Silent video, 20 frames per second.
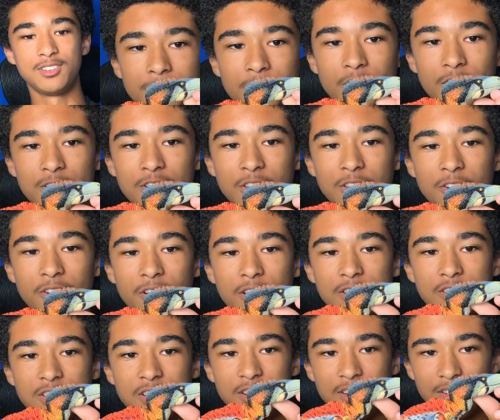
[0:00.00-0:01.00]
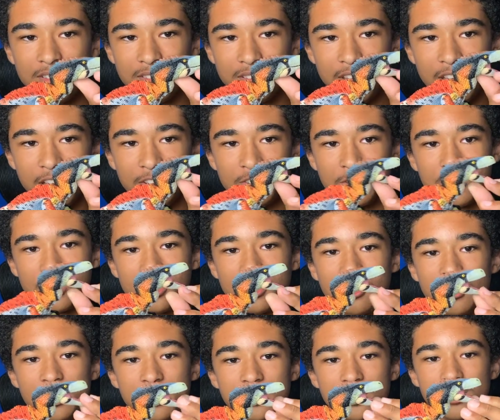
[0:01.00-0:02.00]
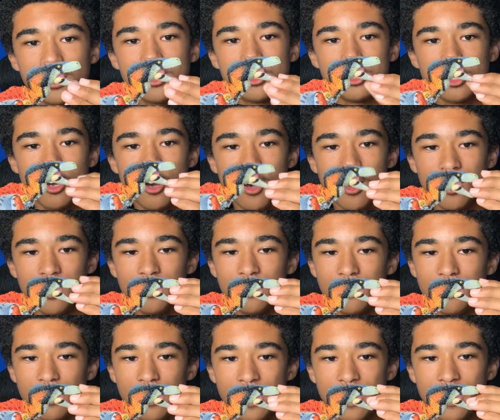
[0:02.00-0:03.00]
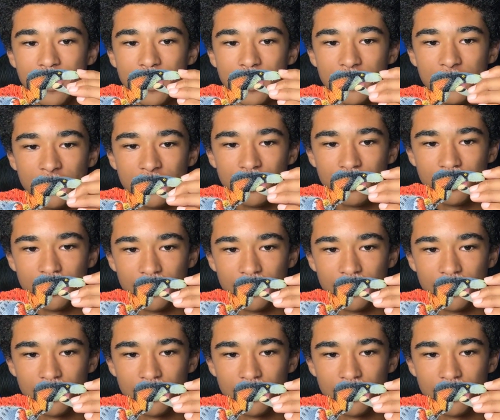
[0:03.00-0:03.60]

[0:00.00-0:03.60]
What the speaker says: Articulation, it has articulation in the jaw, and,